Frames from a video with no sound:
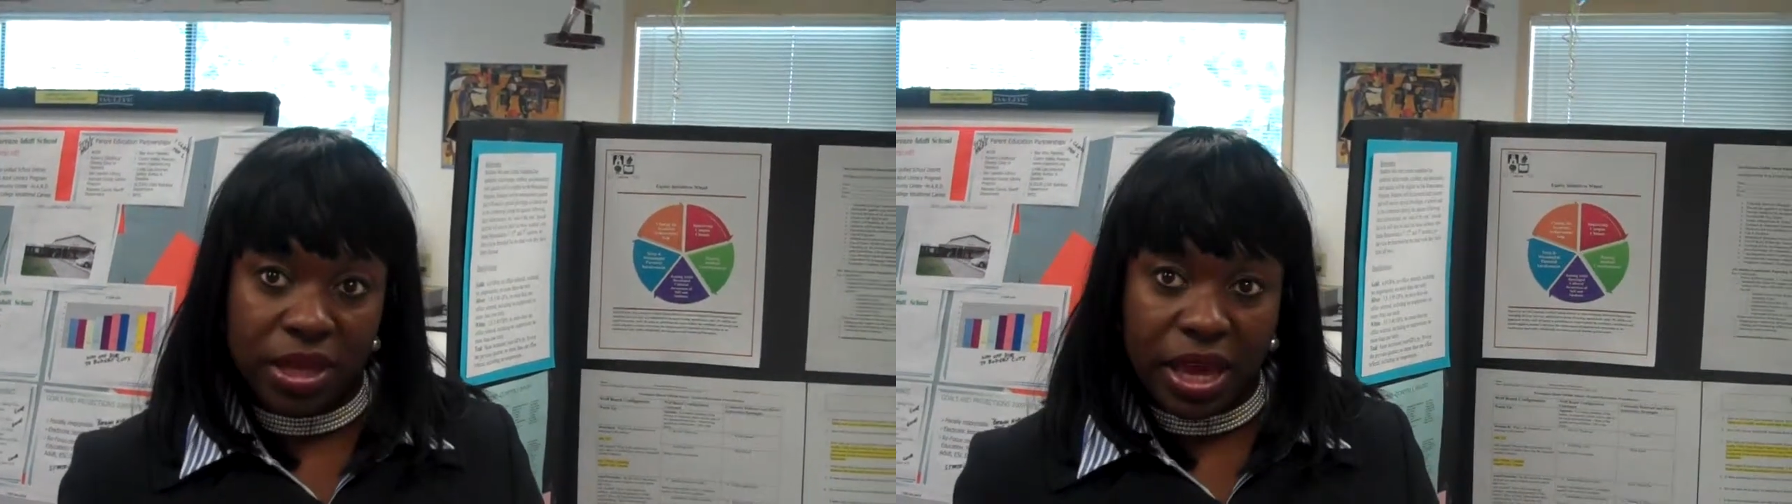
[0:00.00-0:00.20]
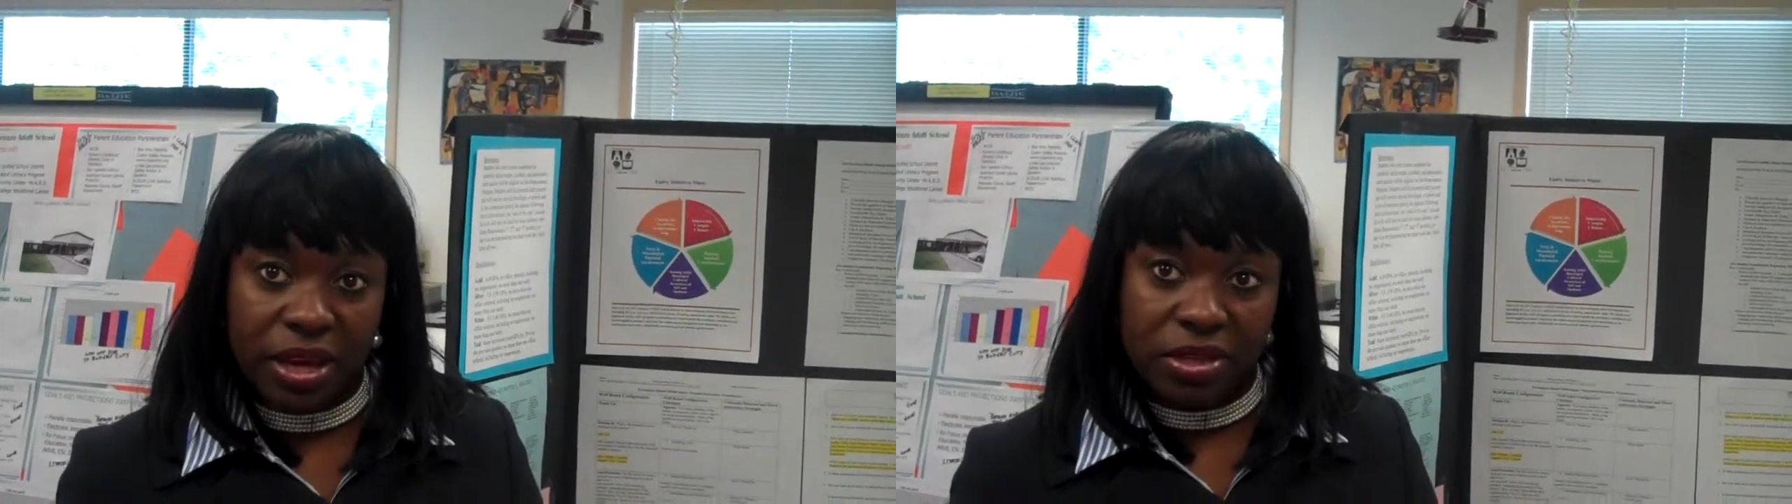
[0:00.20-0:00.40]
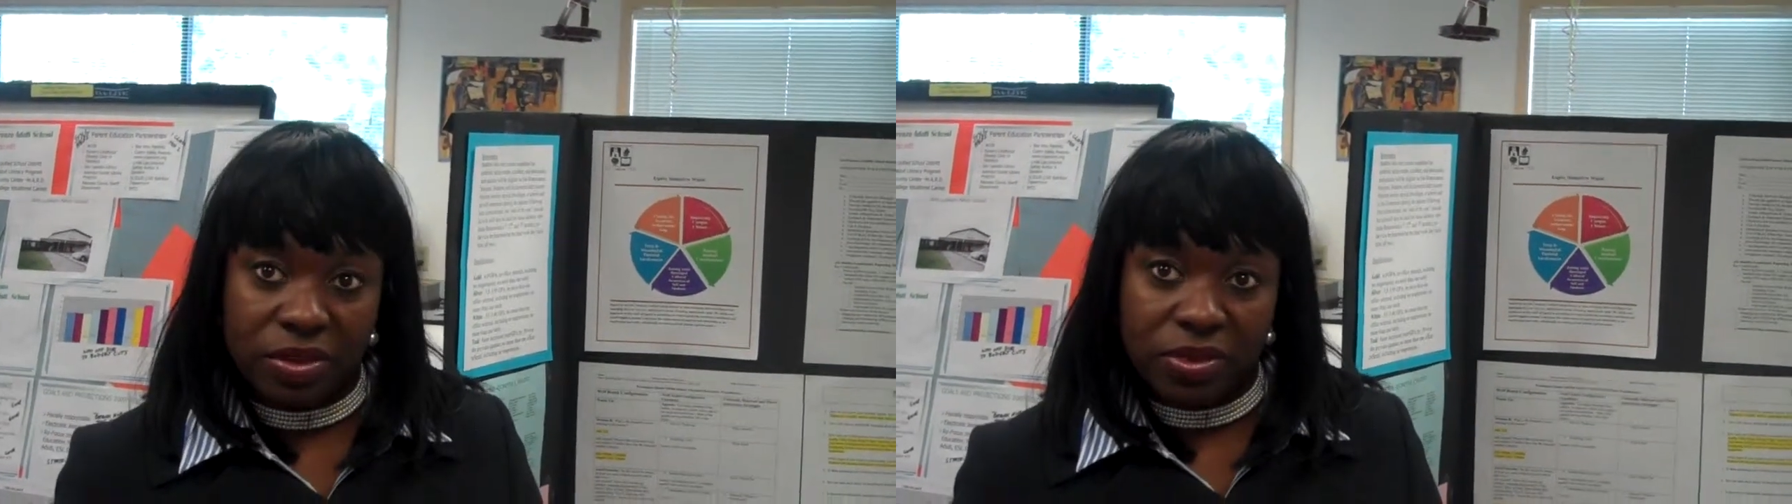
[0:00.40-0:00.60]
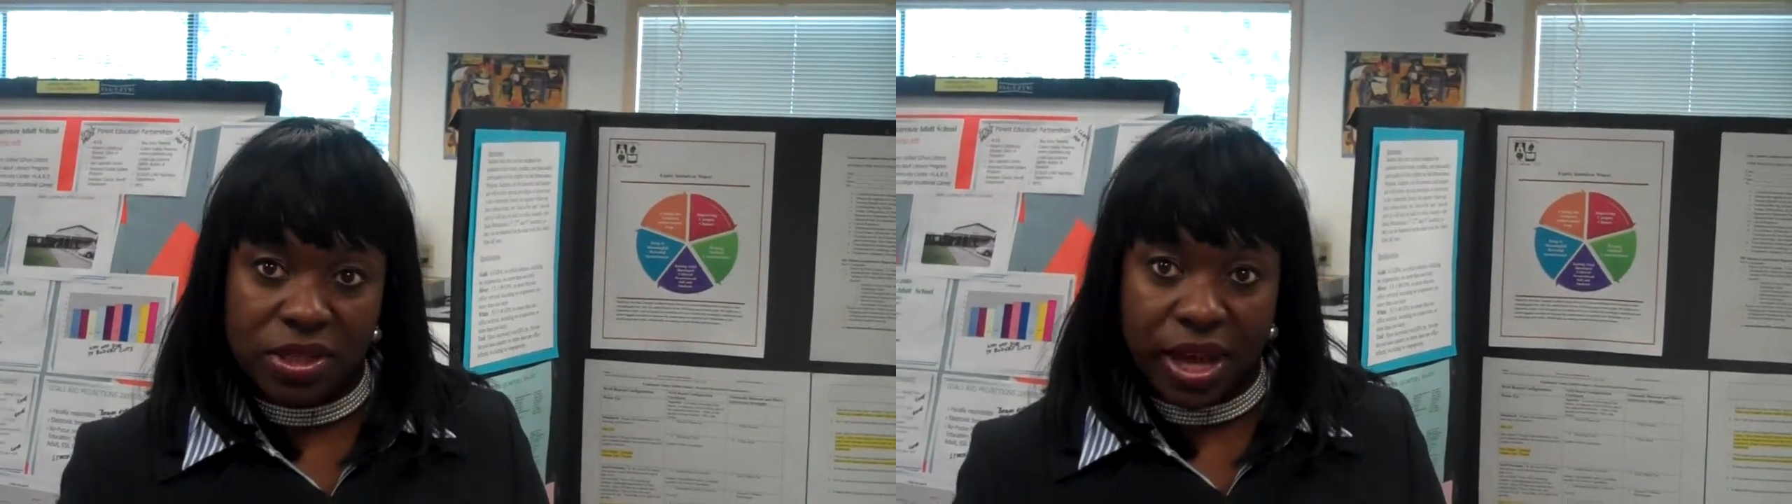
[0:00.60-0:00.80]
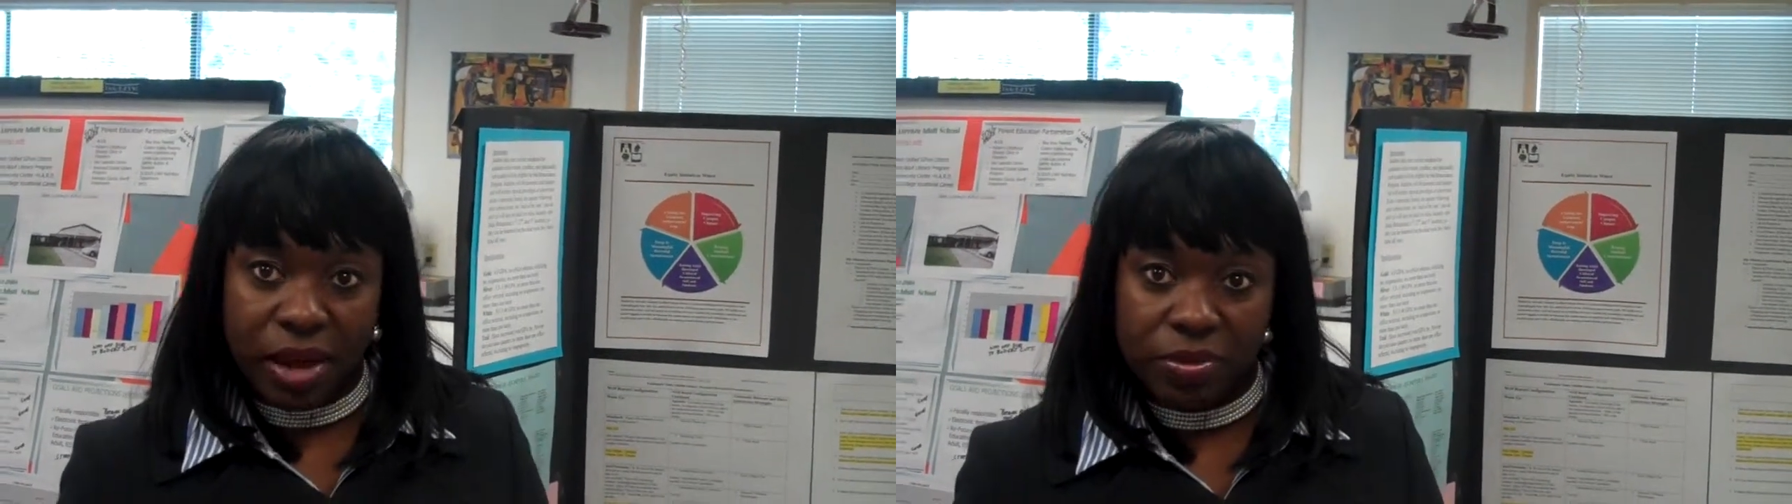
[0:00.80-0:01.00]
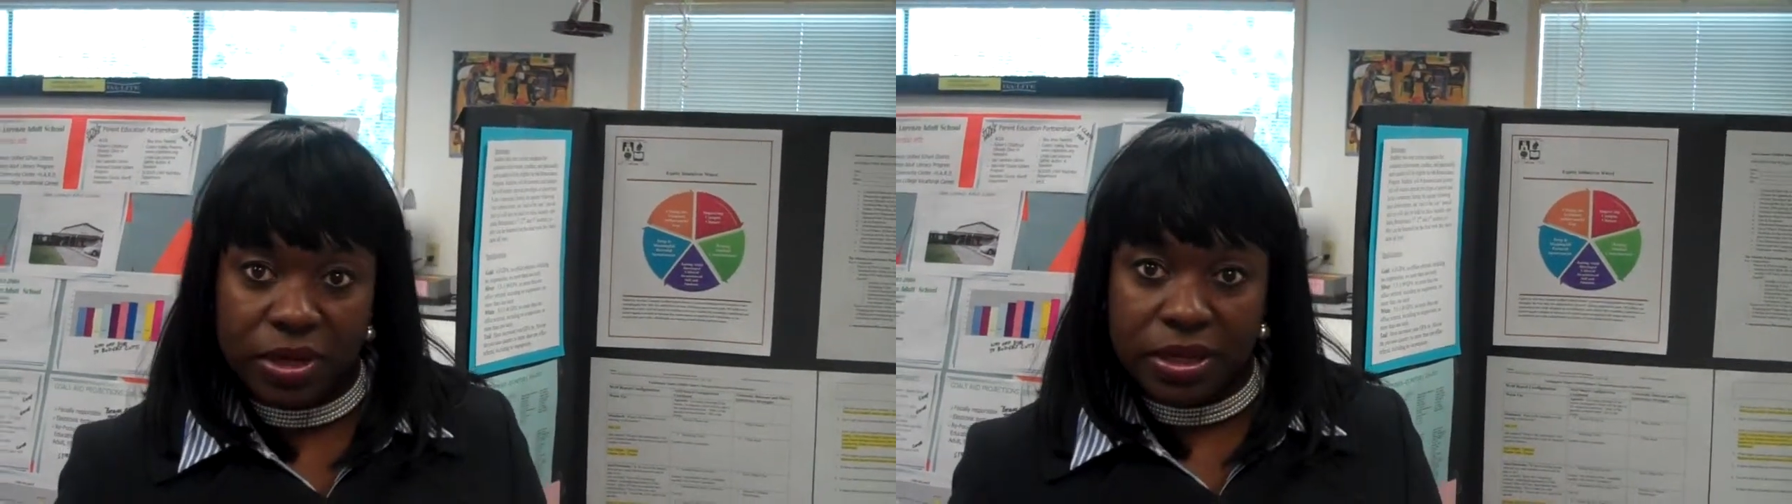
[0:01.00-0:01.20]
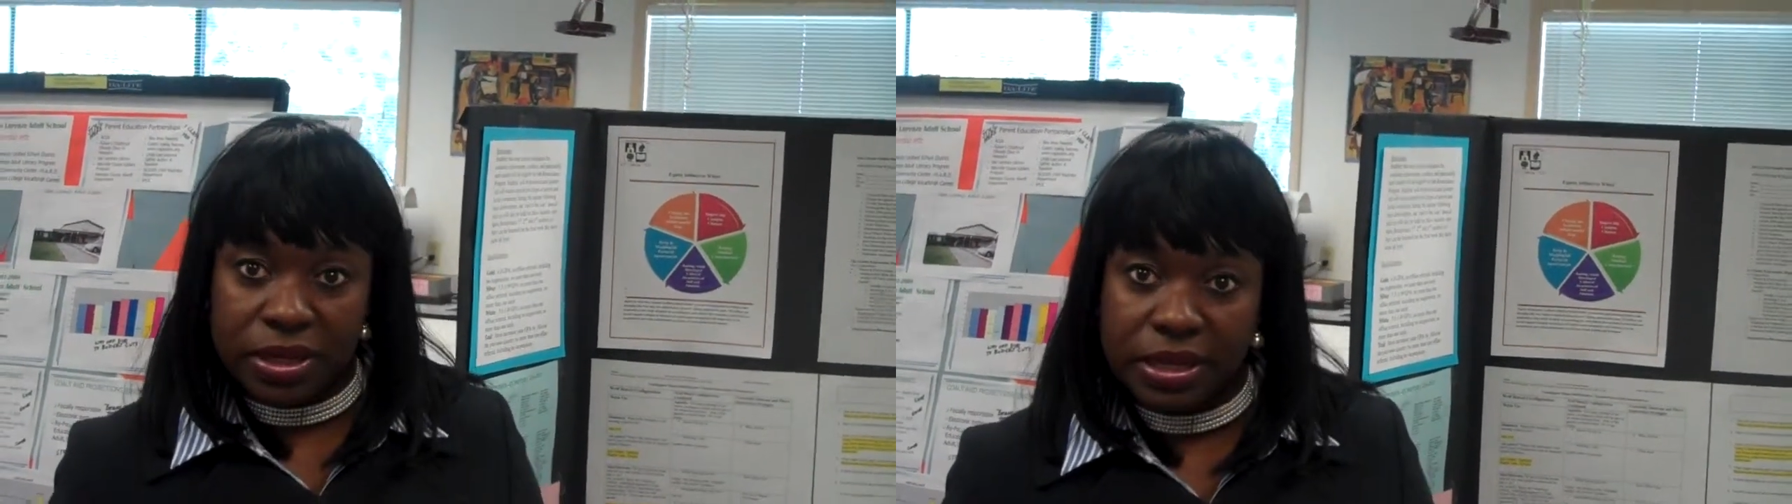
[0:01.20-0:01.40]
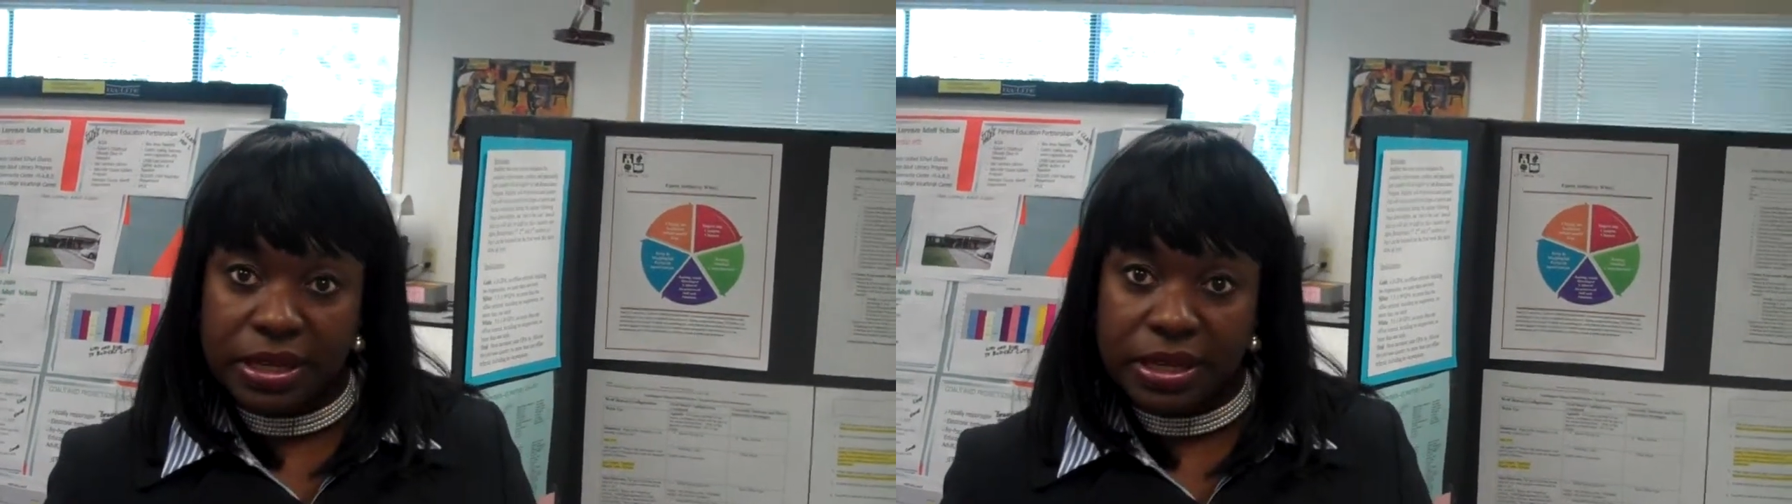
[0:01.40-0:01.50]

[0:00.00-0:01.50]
being actually what's happening.